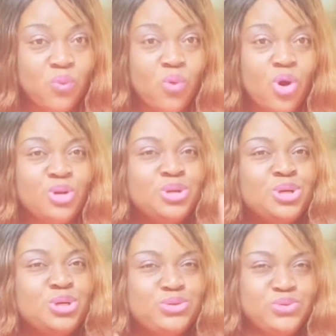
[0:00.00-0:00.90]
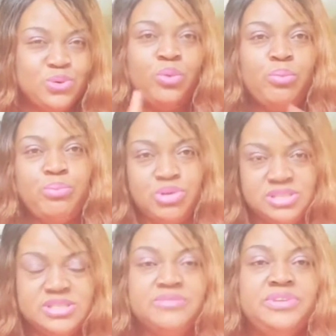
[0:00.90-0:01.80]
one to
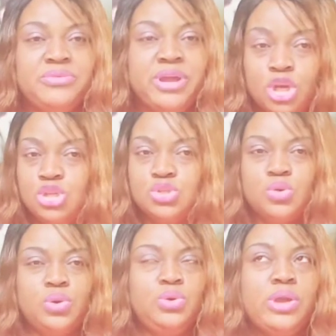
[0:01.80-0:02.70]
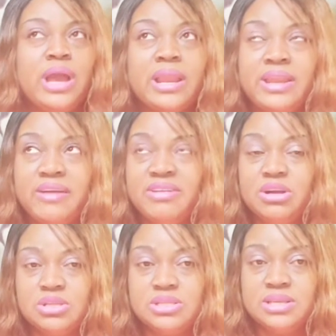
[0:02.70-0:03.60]
positive direction. So you can never
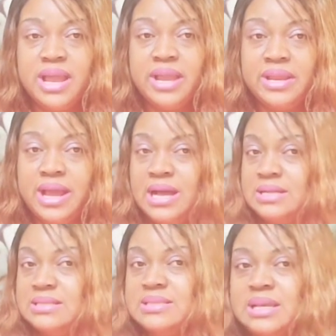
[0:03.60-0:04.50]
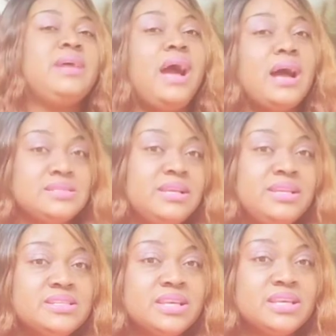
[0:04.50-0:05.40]
consider it as a
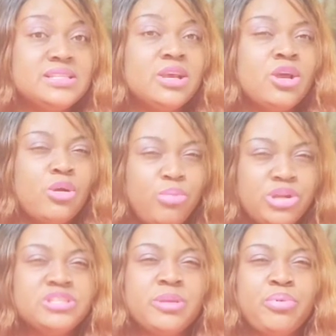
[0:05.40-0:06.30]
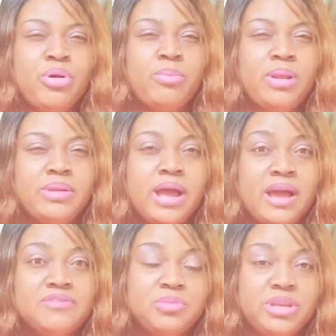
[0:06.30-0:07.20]
disease, but it's a problem that
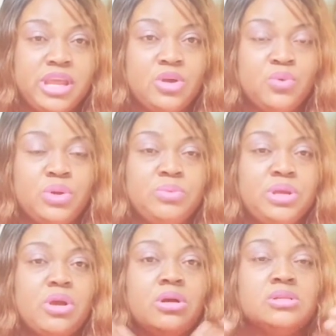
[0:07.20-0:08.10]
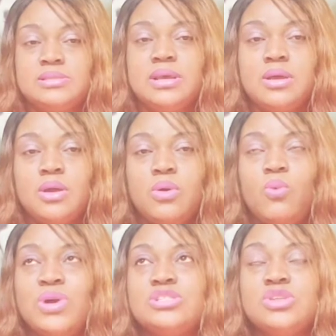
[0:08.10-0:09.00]
has to be dealt with, because
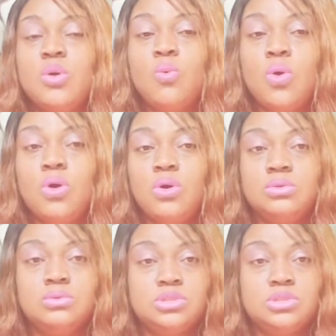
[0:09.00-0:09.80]
when someone